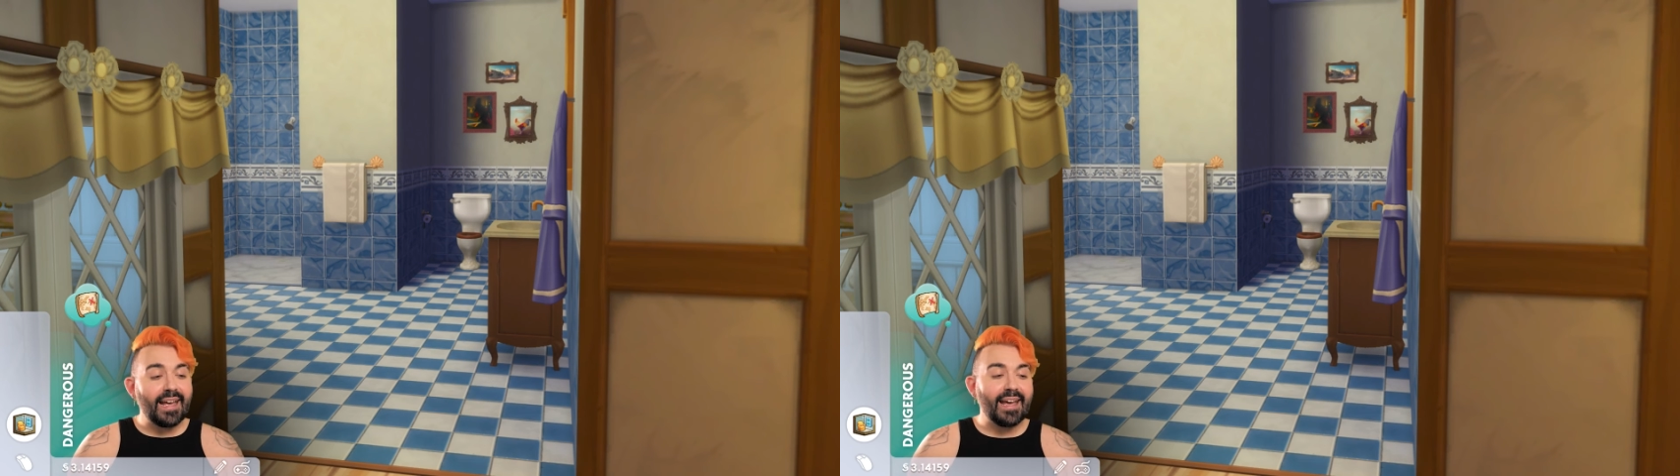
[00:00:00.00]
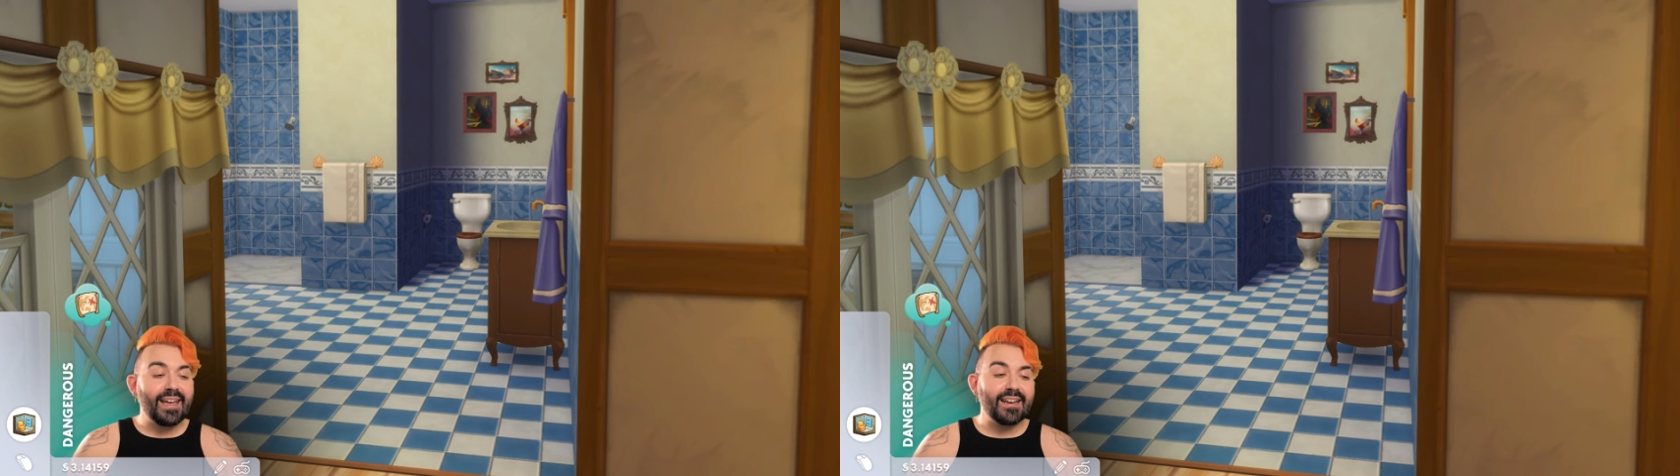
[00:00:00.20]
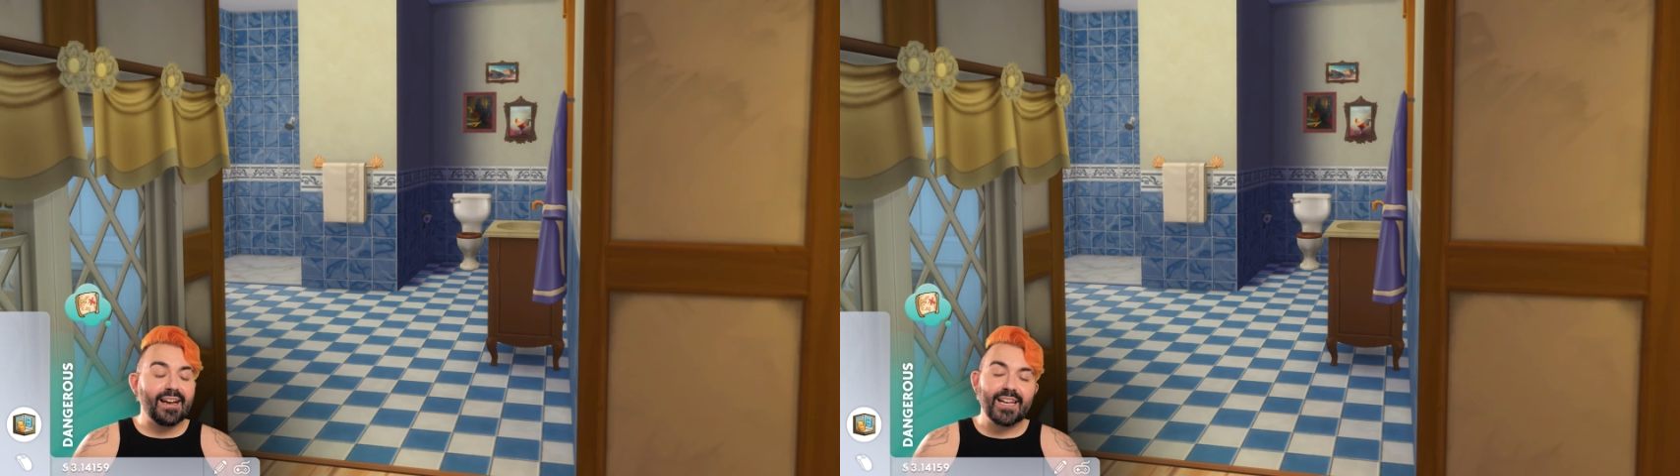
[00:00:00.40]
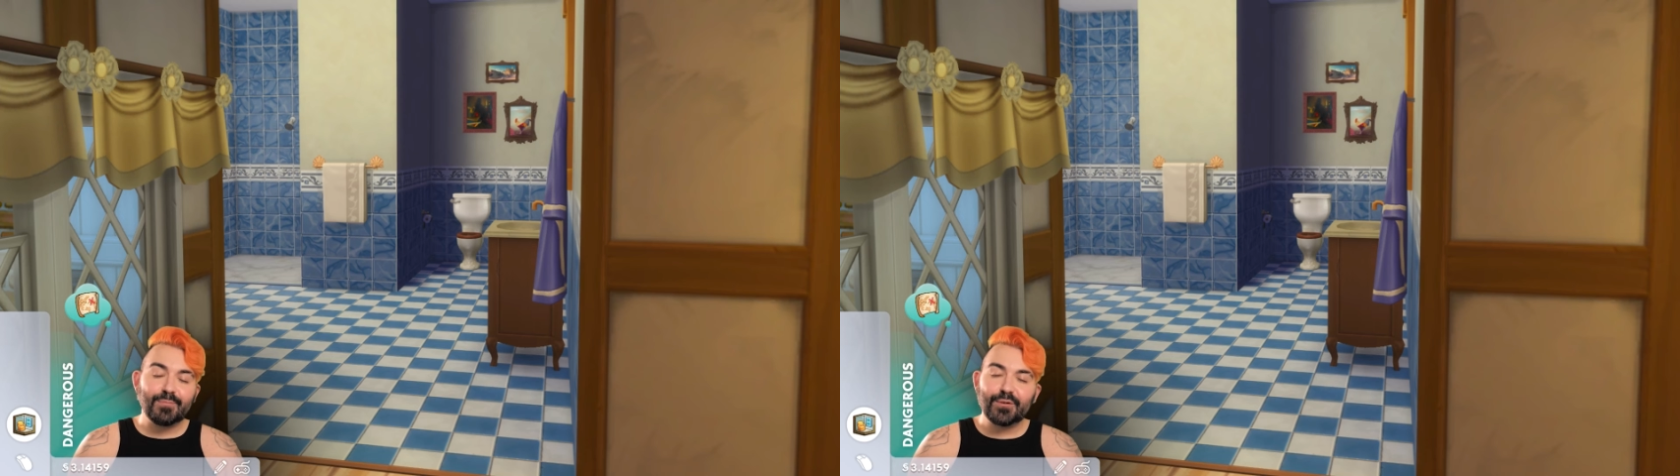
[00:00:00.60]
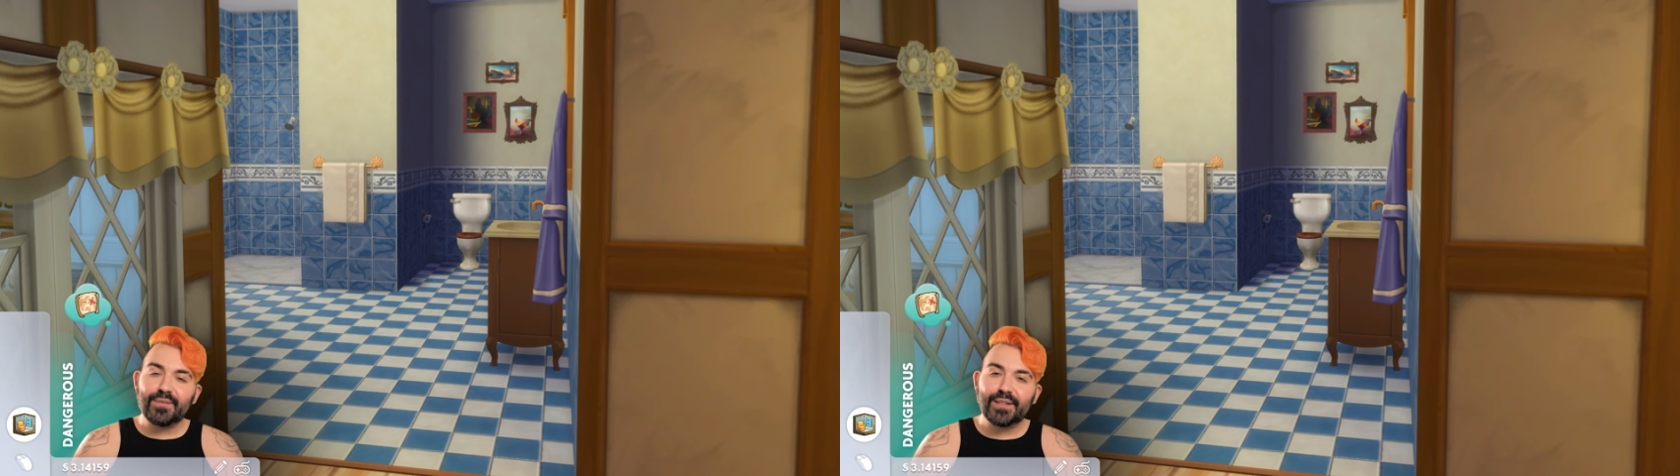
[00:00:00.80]
And I
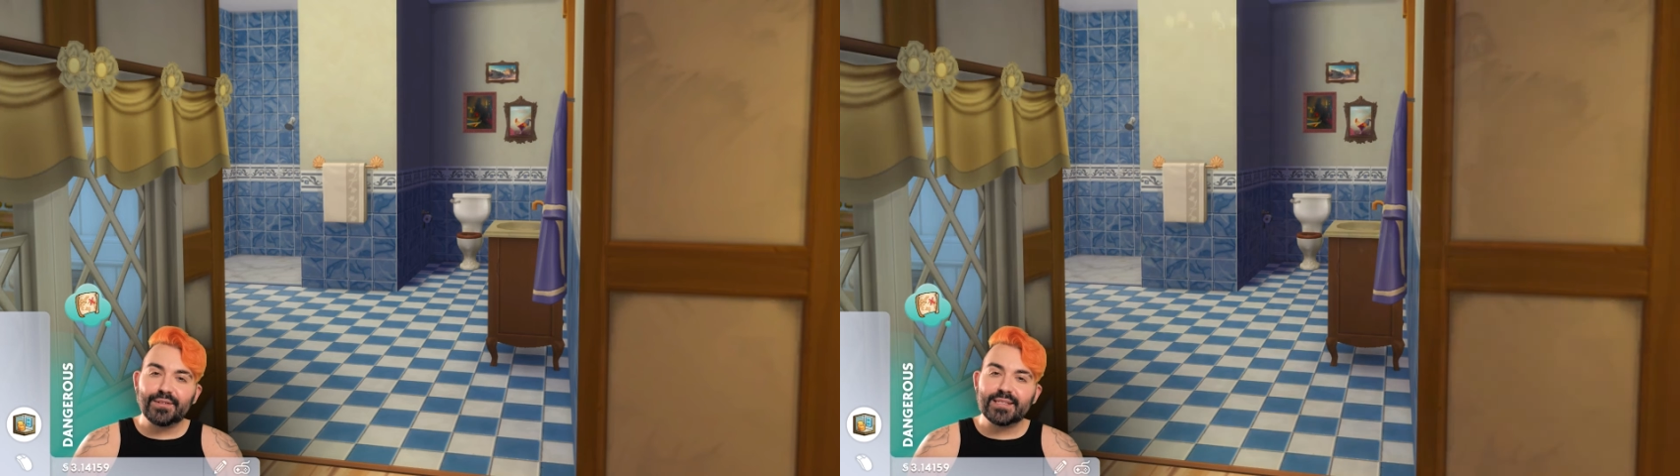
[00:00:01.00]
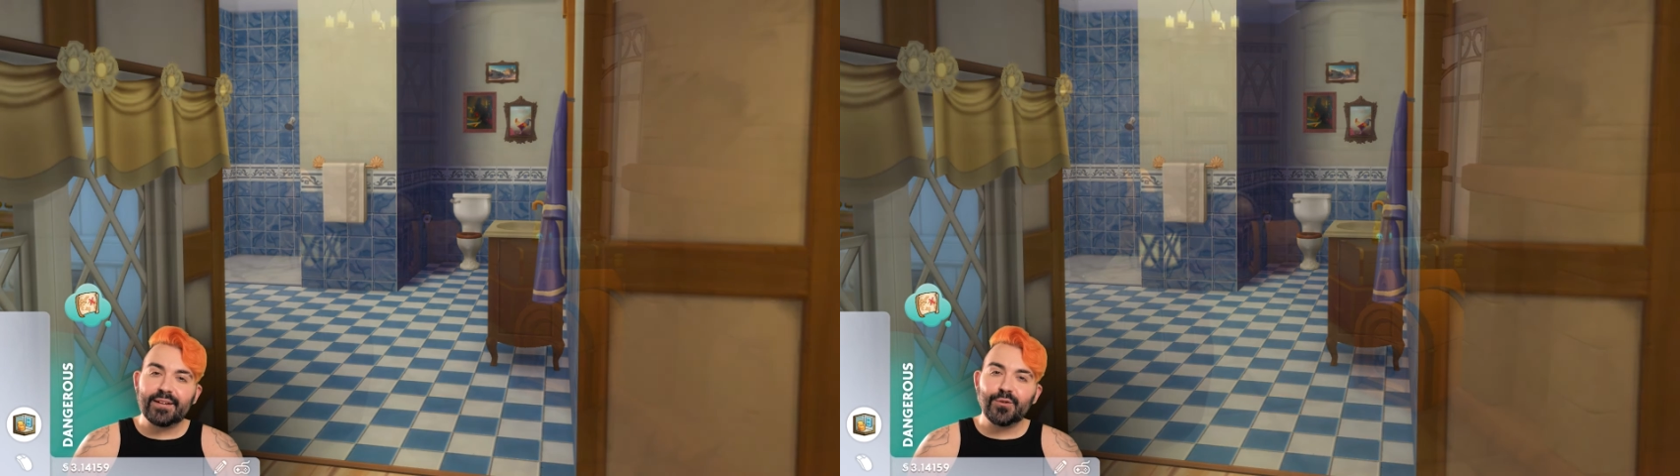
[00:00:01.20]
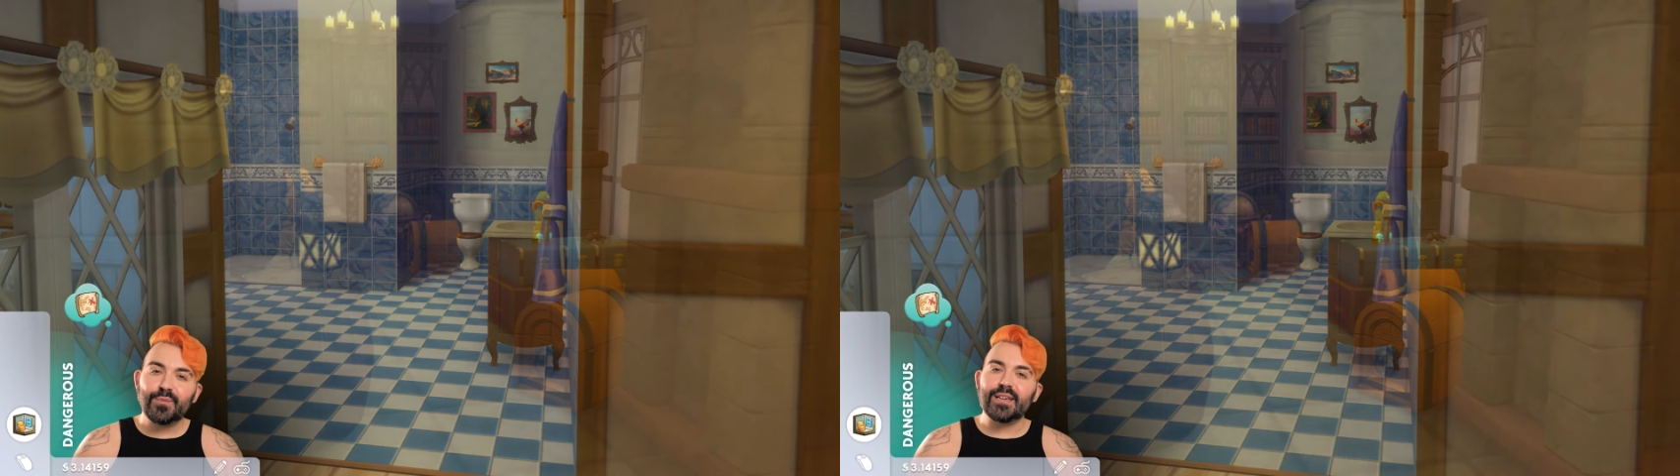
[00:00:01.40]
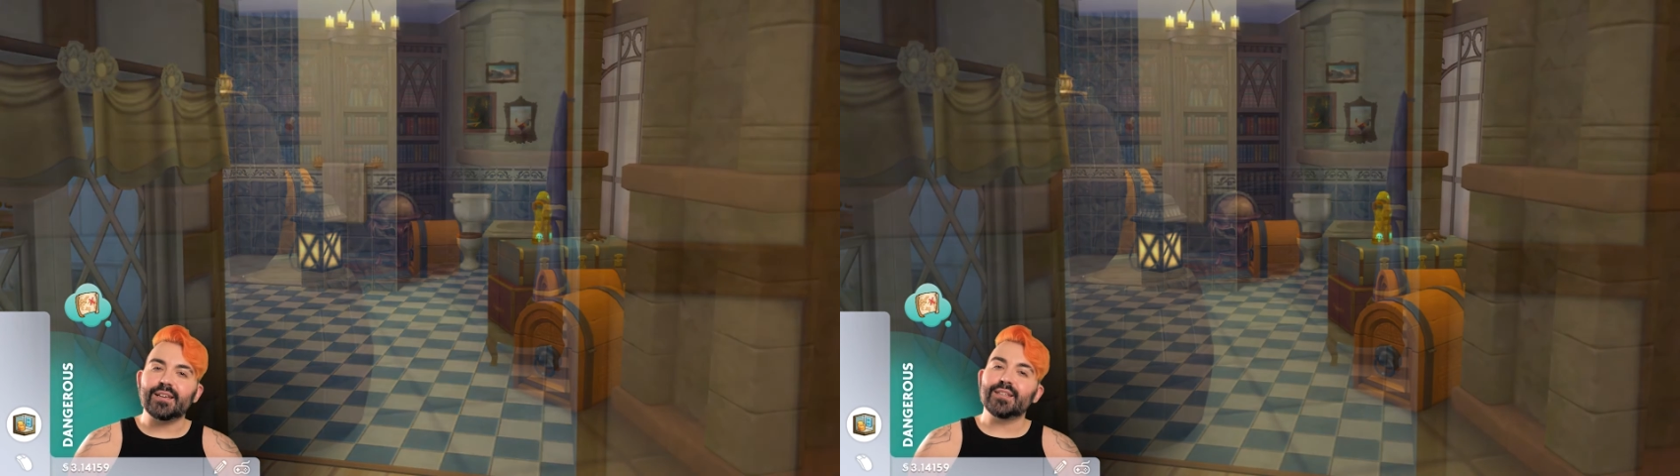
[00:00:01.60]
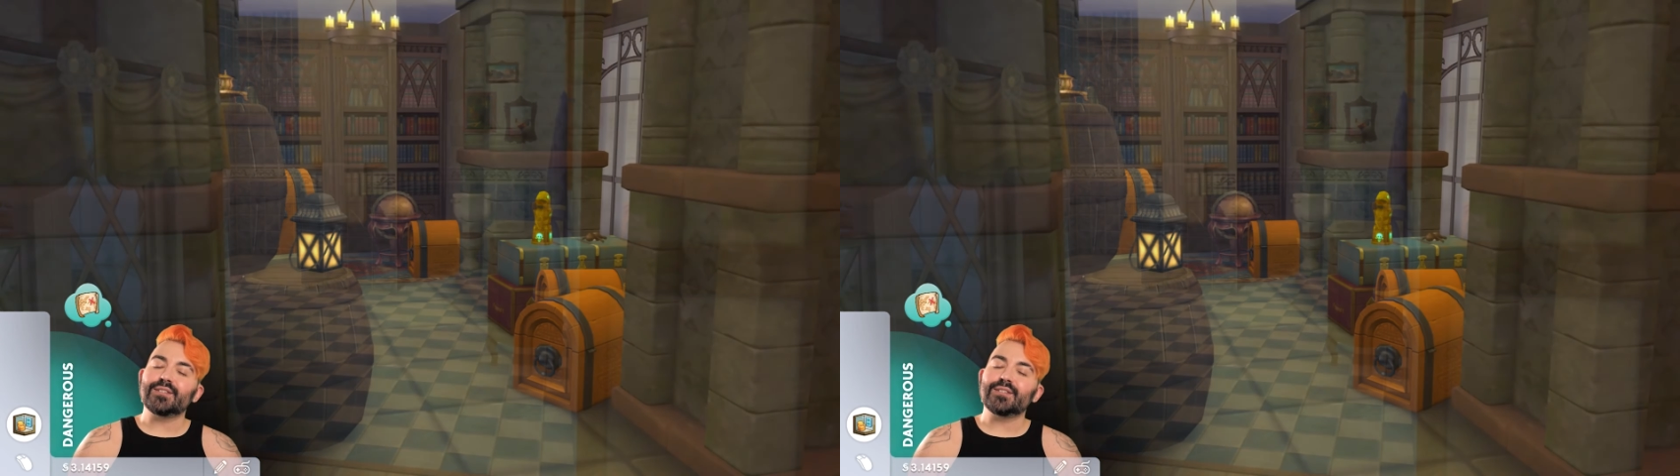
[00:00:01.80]
upload videos every week,